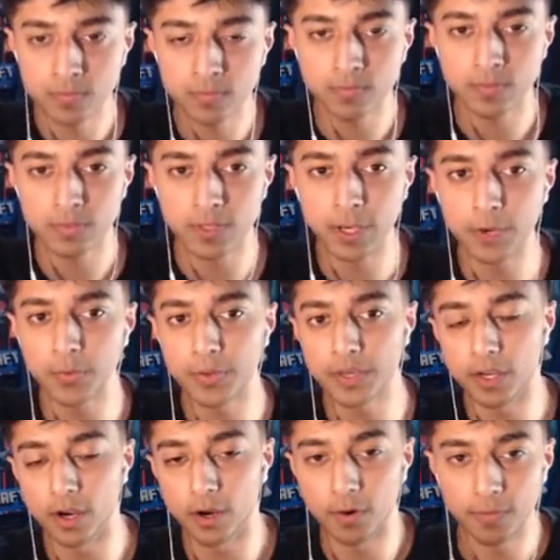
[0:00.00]
There we
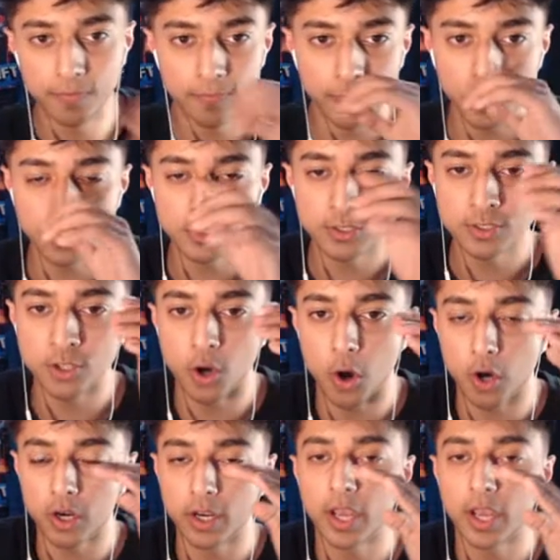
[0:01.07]
go. Bird song